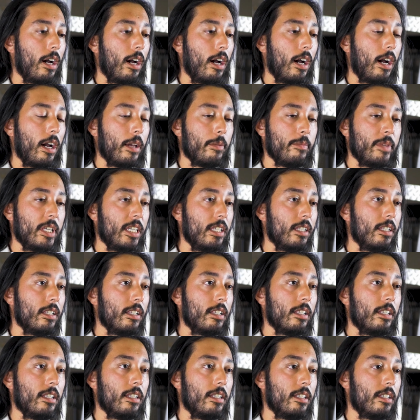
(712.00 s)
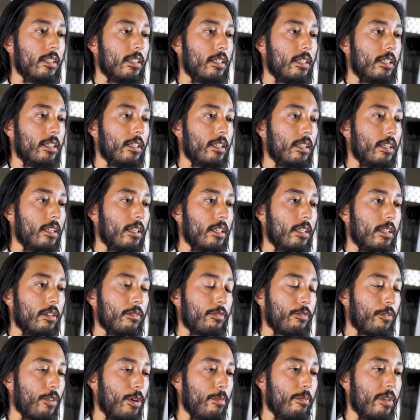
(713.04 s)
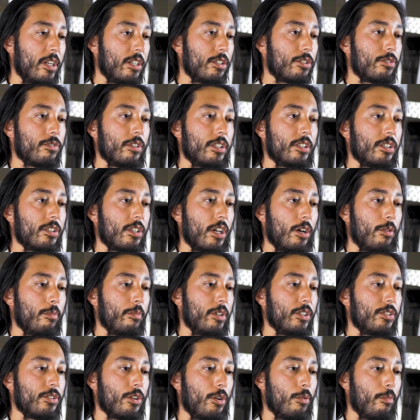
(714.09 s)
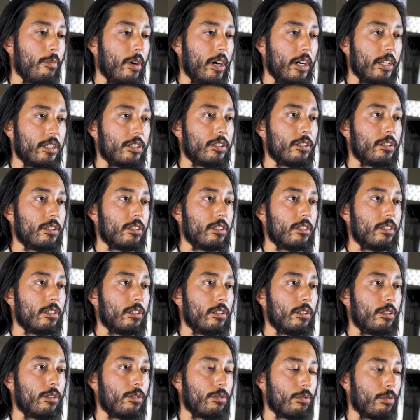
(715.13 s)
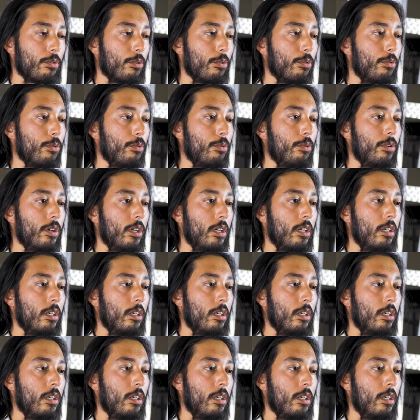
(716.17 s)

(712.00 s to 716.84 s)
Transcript: I mean, Free Ministries has helped me so much through